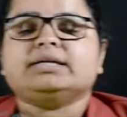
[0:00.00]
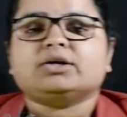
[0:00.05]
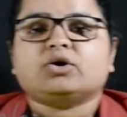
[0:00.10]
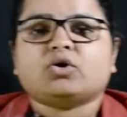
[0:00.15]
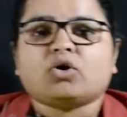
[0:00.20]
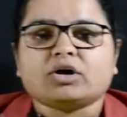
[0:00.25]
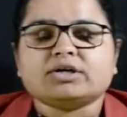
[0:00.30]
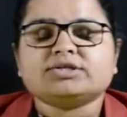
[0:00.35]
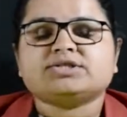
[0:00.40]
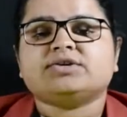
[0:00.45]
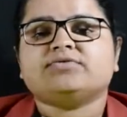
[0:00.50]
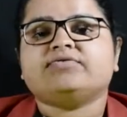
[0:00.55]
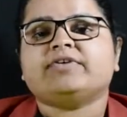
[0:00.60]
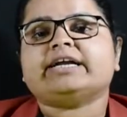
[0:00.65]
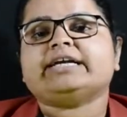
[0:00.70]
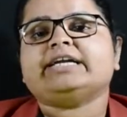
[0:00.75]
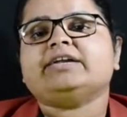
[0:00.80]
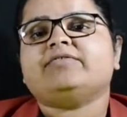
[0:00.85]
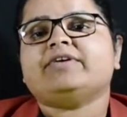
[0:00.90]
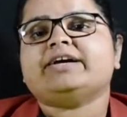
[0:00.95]
cost
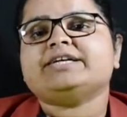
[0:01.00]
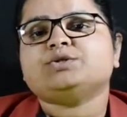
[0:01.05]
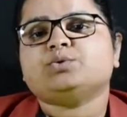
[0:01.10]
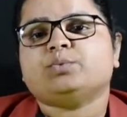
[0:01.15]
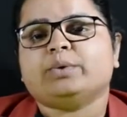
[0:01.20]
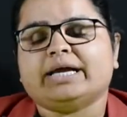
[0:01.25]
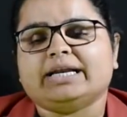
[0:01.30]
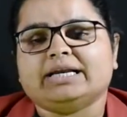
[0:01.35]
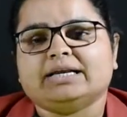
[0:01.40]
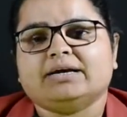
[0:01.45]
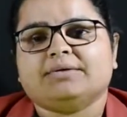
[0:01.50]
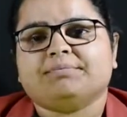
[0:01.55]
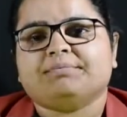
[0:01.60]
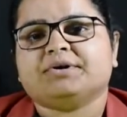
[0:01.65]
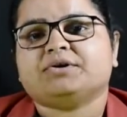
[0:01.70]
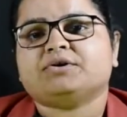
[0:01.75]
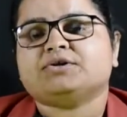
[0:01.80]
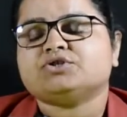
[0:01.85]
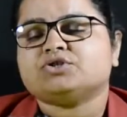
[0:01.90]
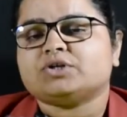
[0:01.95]
effective as well,
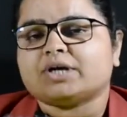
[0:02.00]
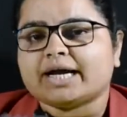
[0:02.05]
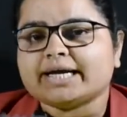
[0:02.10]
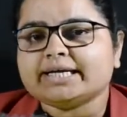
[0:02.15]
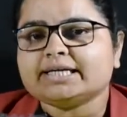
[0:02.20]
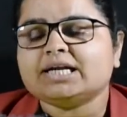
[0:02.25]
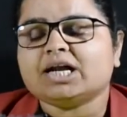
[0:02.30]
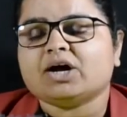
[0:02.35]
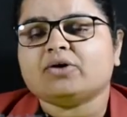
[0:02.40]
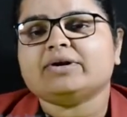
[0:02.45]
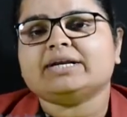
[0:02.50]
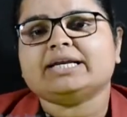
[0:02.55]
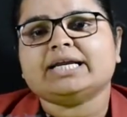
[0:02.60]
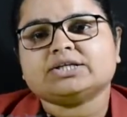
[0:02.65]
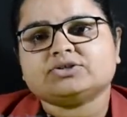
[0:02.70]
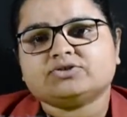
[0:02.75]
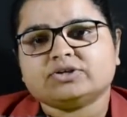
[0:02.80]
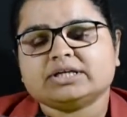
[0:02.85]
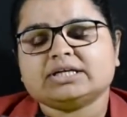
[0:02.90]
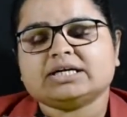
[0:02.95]
because right now
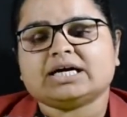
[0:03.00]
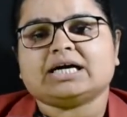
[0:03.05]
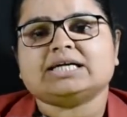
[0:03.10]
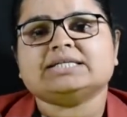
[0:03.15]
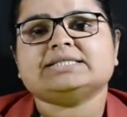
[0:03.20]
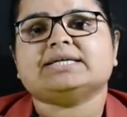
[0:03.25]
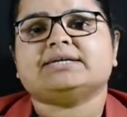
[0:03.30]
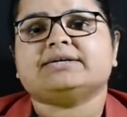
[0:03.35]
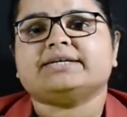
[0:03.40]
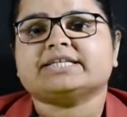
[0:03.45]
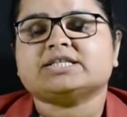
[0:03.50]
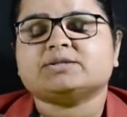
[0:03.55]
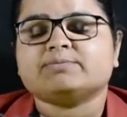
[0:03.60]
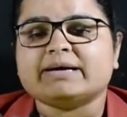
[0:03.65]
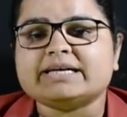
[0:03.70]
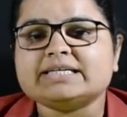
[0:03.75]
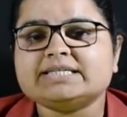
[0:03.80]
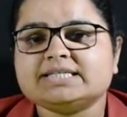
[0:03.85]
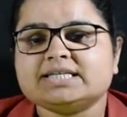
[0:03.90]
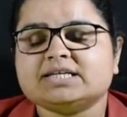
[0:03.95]
electric cars are
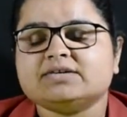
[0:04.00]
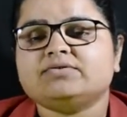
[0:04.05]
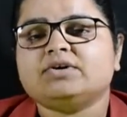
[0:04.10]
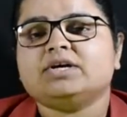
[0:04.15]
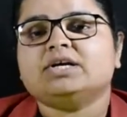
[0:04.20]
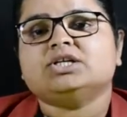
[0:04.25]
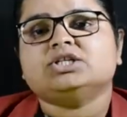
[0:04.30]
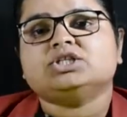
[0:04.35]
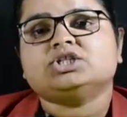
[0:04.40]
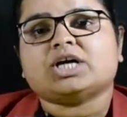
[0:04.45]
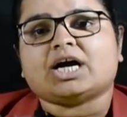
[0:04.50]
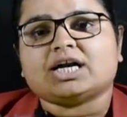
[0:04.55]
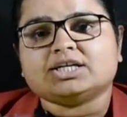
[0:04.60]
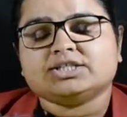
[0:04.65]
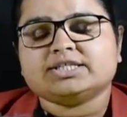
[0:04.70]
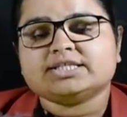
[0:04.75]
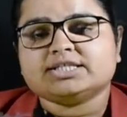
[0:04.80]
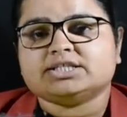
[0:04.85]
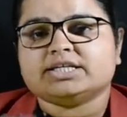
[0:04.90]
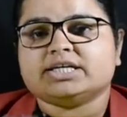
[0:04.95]
expensive,
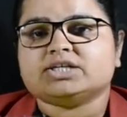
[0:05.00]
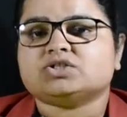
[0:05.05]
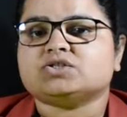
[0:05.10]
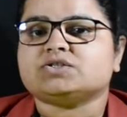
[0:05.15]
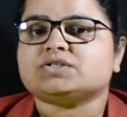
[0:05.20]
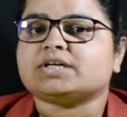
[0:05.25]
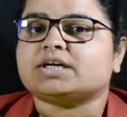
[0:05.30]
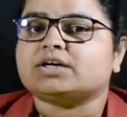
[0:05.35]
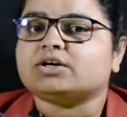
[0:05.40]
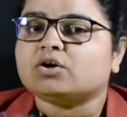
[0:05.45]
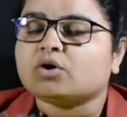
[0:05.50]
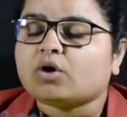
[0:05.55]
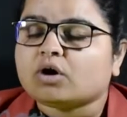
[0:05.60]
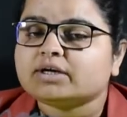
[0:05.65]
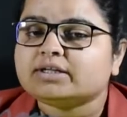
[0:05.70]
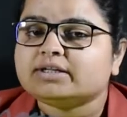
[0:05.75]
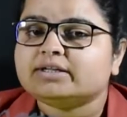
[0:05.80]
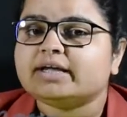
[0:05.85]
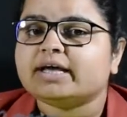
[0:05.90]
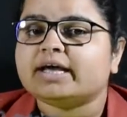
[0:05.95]
charging stations are
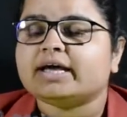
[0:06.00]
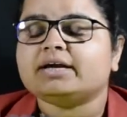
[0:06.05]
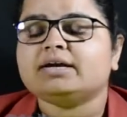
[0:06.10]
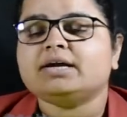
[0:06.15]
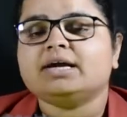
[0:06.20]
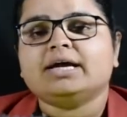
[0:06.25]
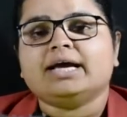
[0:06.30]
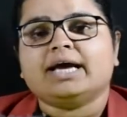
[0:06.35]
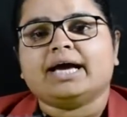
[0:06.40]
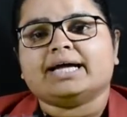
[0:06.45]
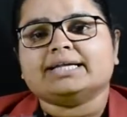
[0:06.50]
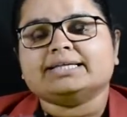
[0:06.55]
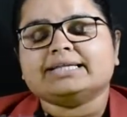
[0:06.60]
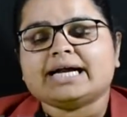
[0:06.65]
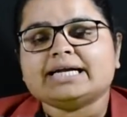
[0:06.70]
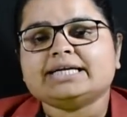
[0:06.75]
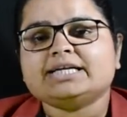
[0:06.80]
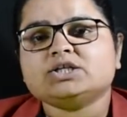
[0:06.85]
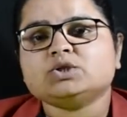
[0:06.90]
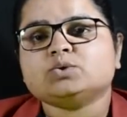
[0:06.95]
not there, and
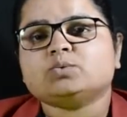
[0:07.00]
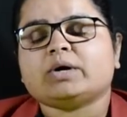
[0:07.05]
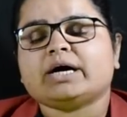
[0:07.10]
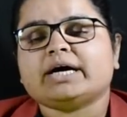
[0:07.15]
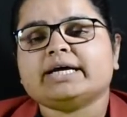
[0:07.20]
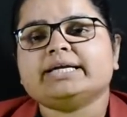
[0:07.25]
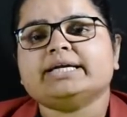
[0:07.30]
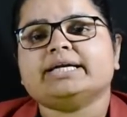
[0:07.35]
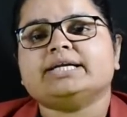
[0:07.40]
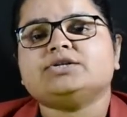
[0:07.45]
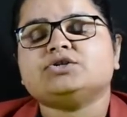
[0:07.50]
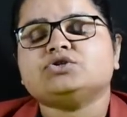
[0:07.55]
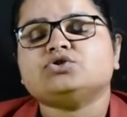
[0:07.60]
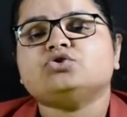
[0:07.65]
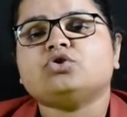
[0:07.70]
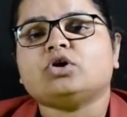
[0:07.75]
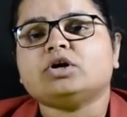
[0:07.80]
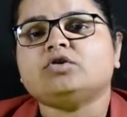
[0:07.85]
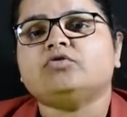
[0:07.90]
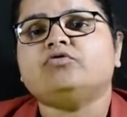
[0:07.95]
that is why it is
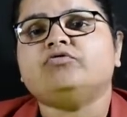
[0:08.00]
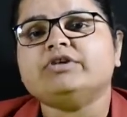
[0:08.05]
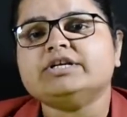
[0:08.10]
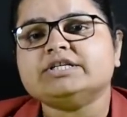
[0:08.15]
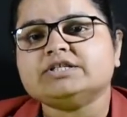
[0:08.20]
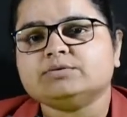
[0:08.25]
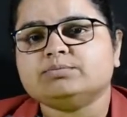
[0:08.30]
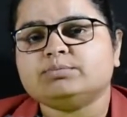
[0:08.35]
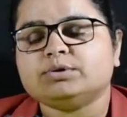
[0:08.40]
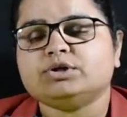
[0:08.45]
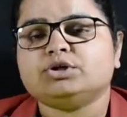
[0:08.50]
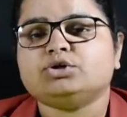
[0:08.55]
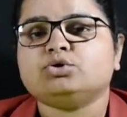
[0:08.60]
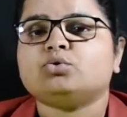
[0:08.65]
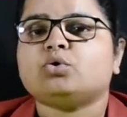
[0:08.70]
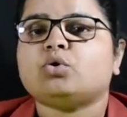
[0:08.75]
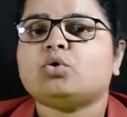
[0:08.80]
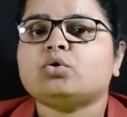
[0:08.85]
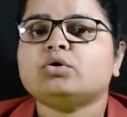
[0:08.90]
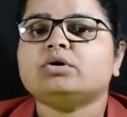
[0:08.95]
not feasible
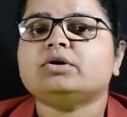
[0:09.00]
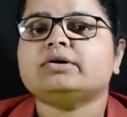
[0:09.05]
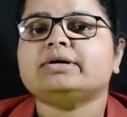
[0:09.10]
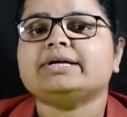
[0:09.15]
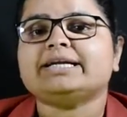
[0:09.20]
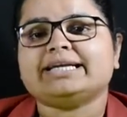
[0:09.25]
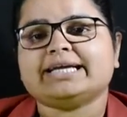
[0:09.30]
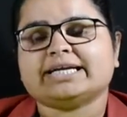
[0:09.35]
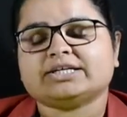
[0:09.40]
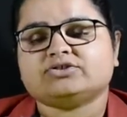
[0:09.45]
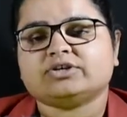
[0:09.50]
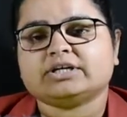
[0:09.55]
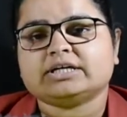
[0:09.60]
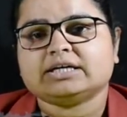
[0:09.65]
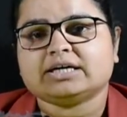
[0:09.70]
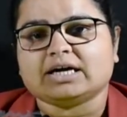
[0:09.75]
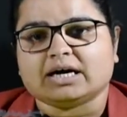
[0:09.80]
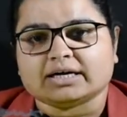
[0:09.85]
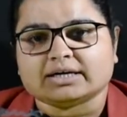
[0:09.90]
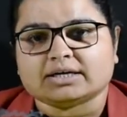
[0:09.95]
to own an electric
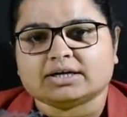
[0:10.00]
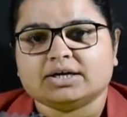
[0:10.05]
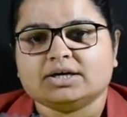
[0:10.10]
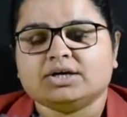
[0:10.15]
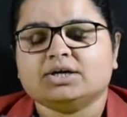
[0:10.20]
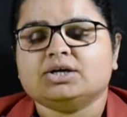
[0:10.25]
car.